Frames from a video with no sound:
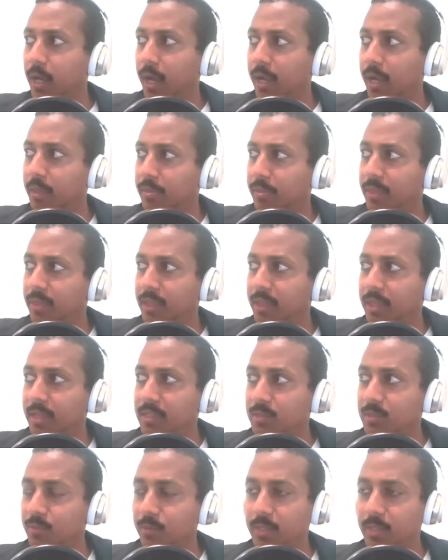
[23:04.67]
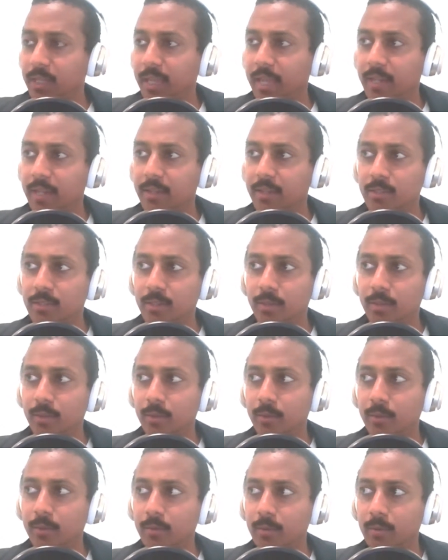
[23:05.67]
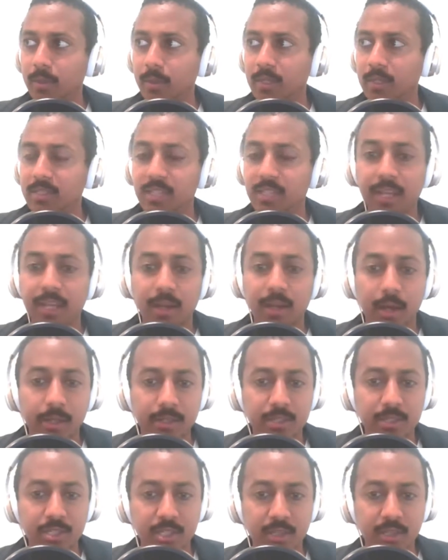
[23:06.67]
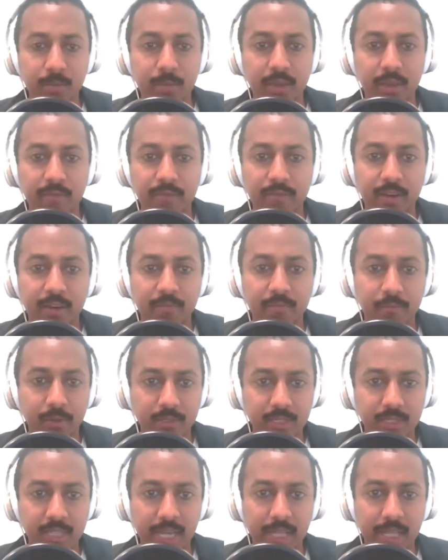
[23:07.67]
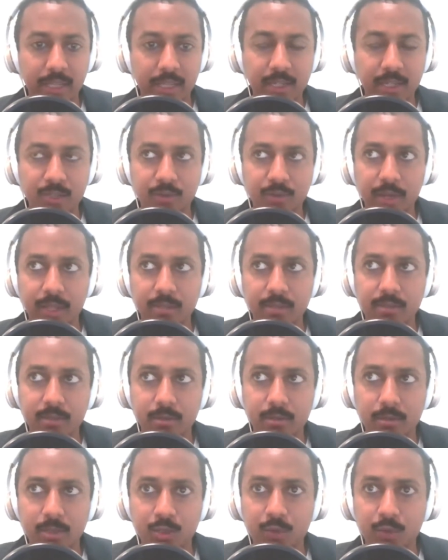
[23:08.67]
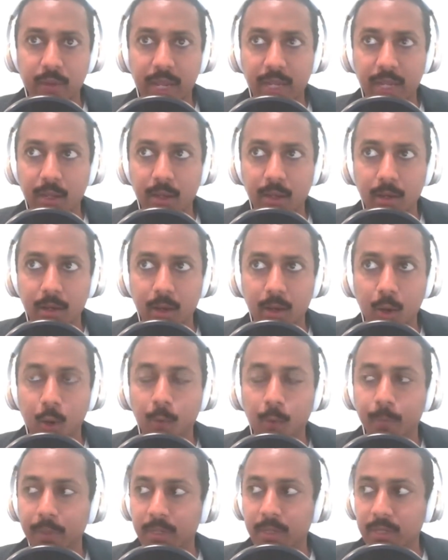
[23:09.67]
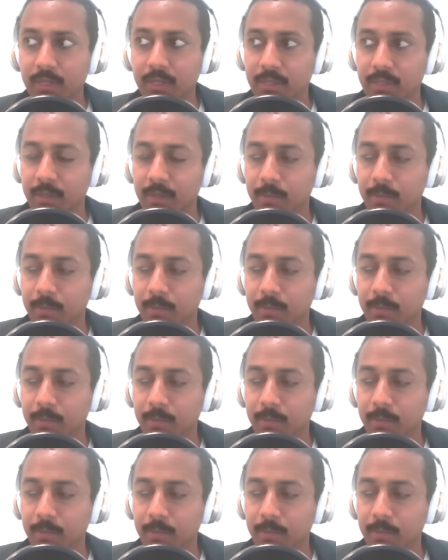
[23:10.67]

I think it's related to in psychology the big five personality traits trait openness.